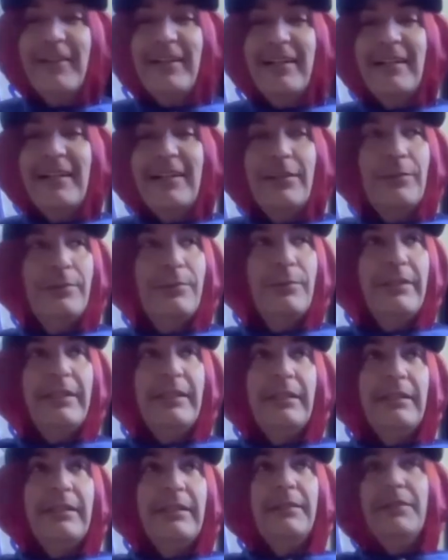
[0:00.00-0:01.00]
Uh,
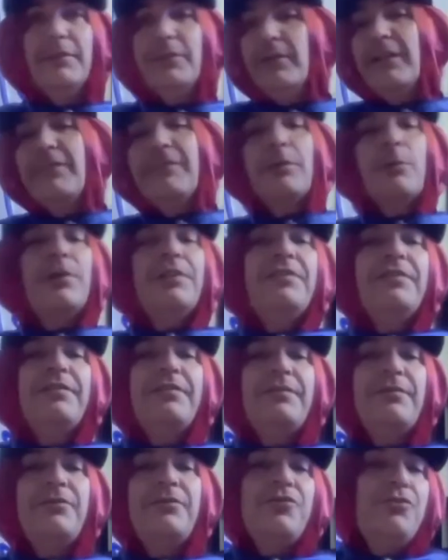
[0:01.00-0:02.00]
we, you know, everyone's